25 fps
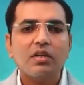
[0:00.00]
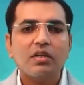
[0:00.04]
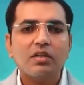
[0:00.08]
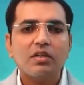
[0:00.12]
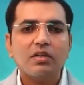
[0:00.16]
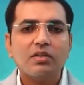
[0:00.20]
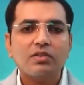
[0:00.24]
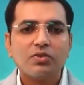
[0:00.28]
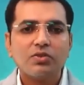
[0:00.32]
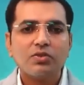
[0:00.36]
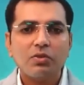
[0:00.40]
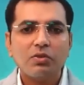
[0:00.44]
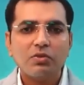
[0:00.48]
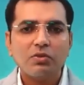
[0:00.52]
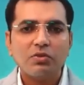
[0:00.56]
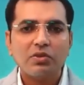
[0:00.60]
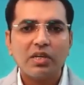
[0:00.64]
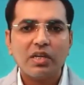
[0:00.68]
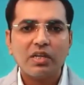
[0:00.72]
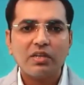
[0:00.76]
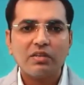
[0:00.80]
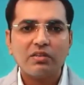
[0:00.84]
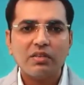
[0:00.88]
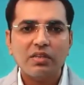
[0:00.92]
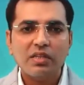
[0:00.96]
So there
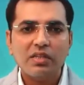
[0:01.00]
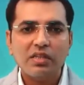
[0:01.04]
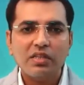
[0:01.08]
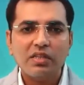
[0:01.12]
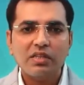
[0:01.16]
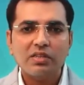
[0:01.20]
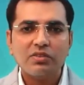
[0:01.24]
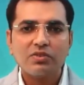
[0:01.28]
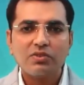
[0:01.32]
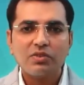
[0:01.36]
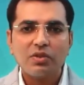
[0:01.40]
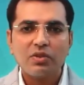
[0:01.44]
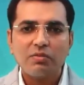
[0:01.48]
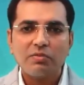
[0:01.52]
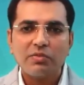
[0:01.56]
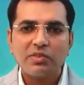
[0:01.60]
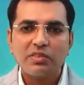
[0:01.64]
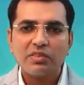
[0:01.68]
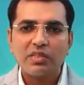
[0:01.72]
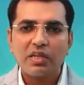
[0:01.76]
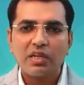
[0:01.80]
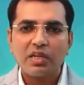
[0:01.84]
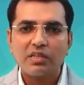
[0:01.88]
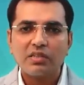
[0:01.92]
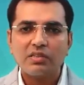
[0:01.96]
are three installments
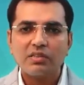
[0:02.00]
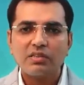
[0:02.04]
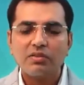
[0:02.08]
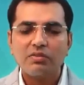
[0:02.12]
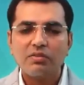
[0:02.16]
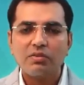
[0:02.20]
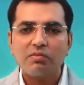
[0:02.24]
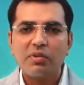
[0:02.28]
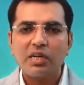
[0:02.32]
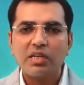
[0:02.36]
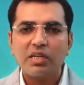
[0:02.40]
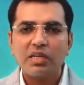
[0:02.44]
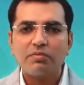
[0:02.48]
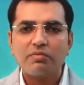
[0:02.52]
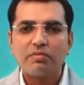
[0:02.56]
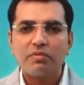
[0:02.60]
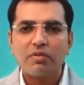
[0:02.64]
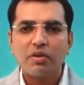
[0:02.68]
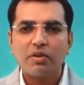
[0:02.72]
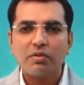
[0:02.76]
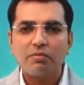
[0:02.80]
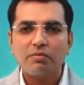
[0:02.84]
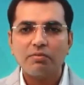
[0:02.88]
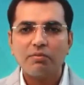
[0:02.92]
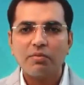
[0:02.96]
are received by the
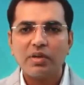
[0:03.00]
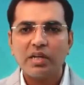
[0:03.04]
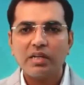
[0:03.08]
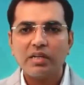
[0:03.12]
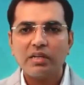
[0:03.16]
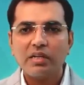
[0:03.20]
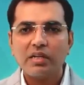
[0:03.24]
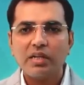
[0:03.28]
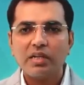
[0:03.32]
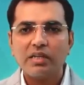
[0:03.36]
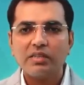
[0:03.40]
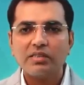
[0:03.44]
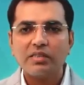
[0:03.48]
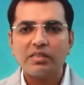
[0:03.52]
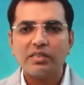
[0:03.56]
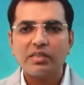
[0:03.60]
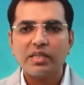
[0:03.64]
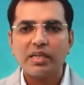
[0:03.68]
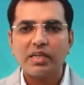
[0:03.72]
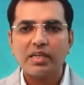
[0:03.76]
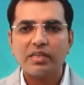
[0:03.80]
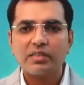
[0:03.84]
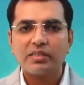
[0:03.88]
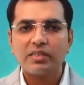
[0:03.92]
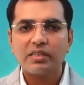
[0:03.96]
firm by realizing their
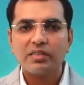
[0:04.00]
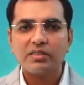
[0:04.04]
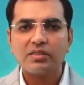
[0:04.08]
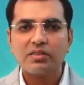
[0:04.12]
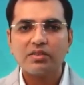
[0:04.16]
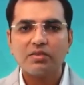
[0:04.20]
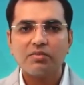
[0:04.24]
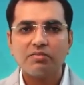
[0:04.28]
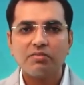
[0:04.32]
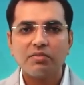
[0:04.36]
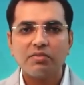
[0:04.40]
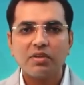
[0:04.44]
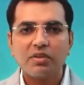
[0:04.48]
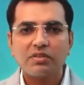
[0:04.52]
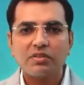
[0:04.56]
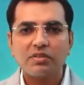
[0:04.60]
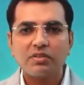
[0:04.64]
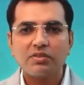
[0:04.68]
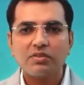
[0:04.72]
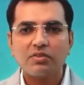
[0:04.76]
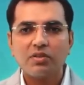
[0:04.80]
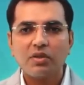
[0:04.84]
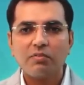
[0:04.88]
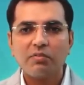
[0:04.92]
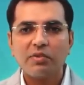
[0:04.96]
assets. First
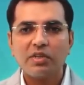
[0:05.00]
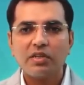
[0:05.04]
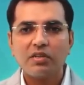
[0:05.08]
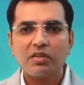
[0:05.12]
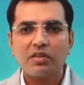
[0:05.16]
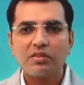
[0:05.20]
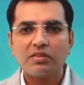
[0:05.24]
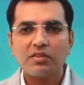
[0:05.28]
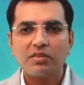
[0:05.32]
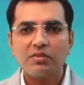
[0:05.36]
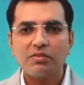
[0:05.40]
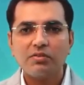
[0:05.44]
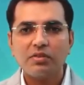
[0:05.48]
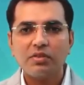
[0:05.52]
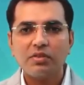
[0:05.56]
installment received